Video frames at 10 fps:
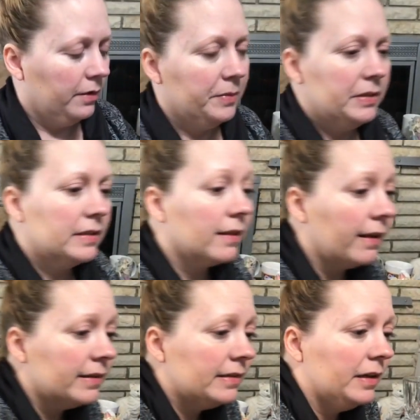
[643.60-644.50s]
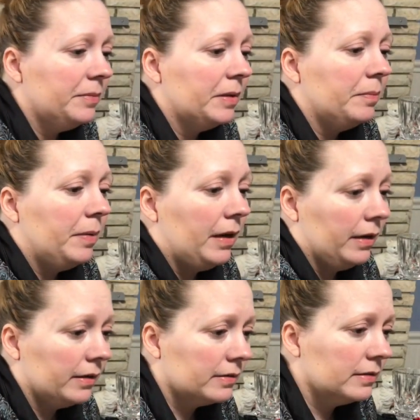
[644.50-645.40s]
This is the last item in a
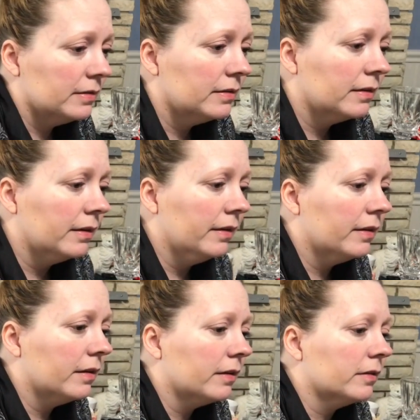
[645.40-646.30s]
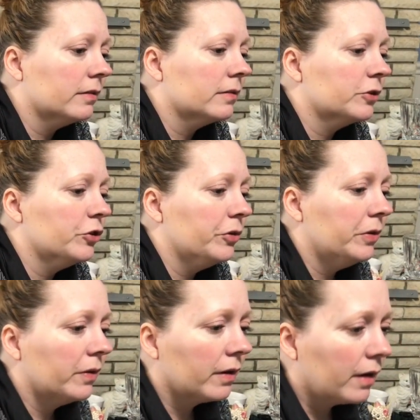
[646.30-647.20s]
box, and then I'll show
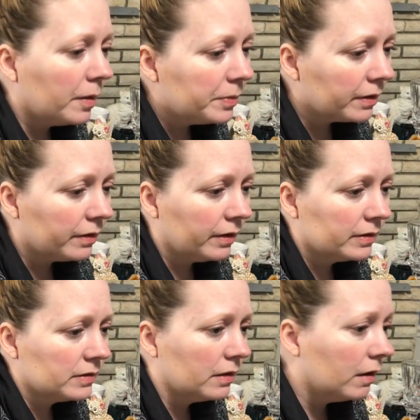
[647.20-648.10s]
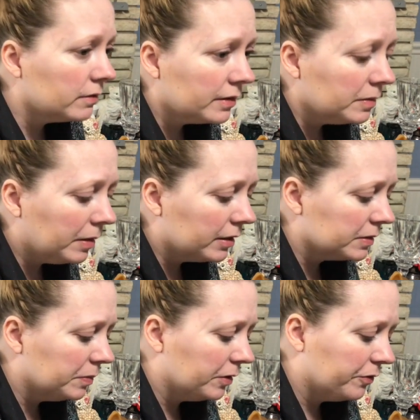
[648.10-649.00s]
you a couple of things that aren't in the
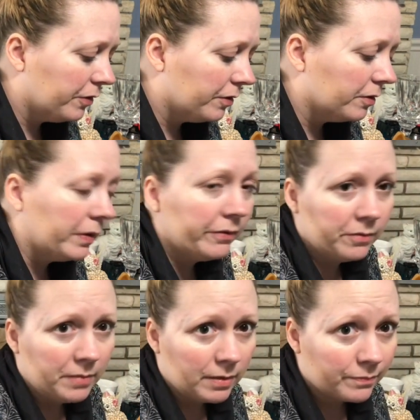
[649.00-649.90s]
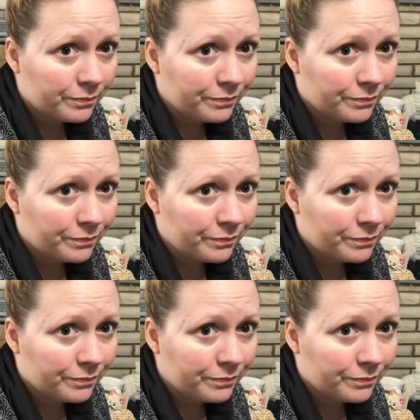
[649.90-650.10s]
box, but they're farther away from me.